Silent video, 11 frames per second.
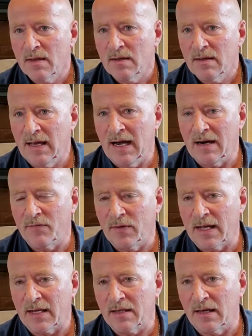have
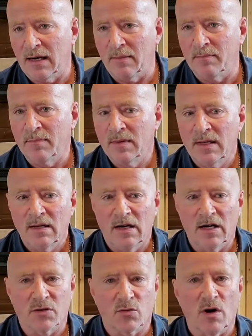like um, a
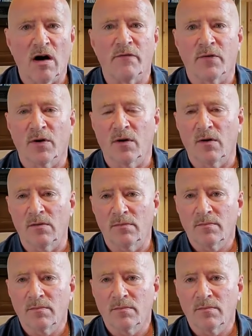draw for